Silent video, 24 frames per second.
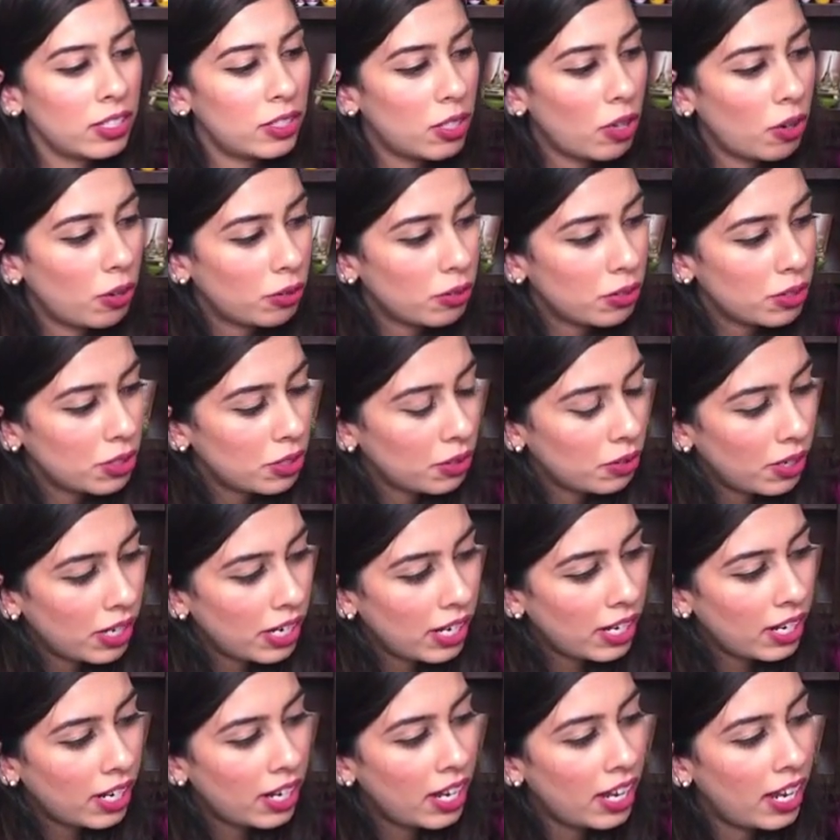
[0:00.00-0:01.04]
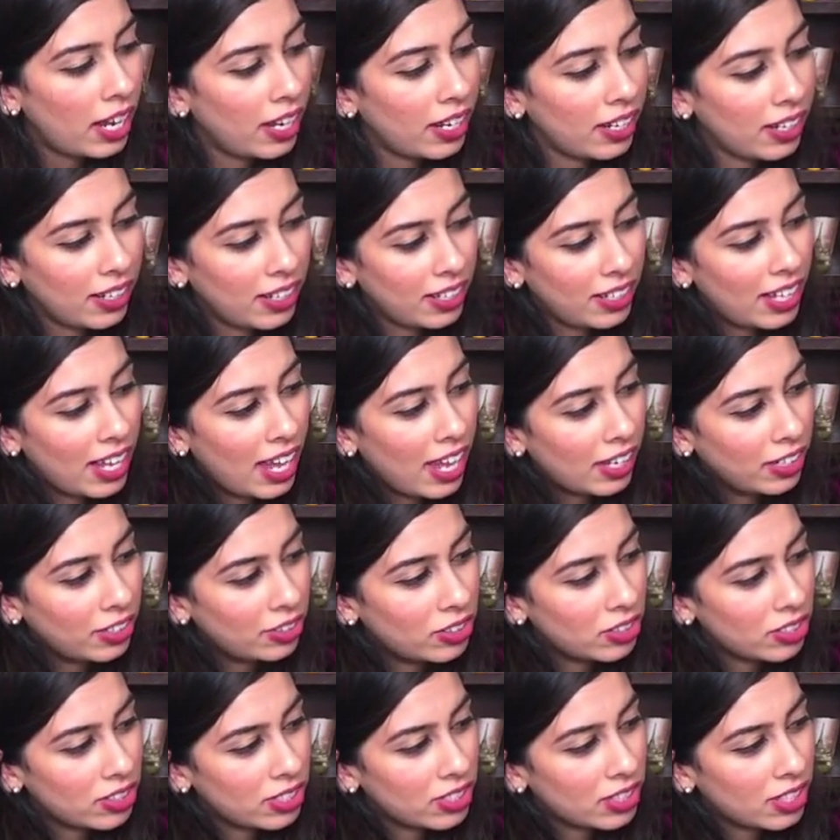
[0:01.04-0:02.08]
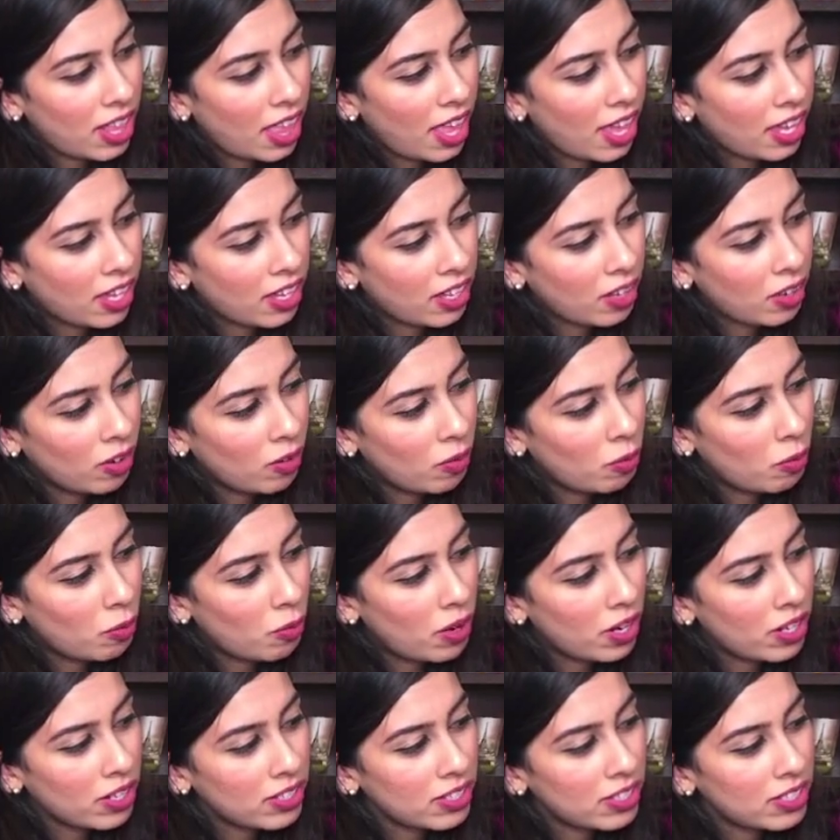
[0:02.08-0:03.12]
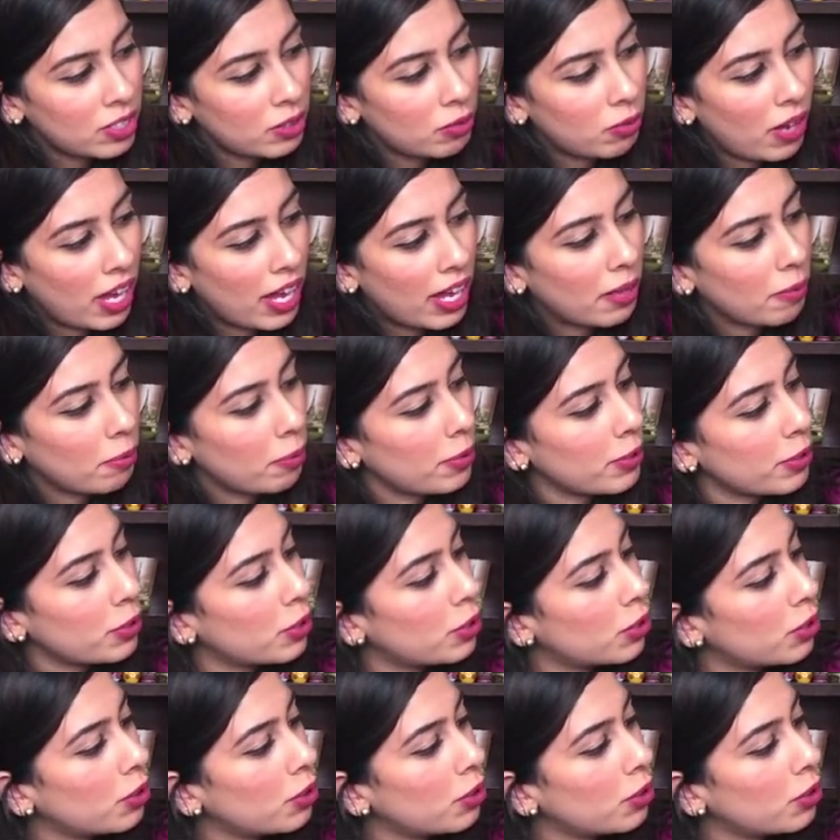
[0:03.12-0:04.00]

tone to it. And again, just like one swipe, it's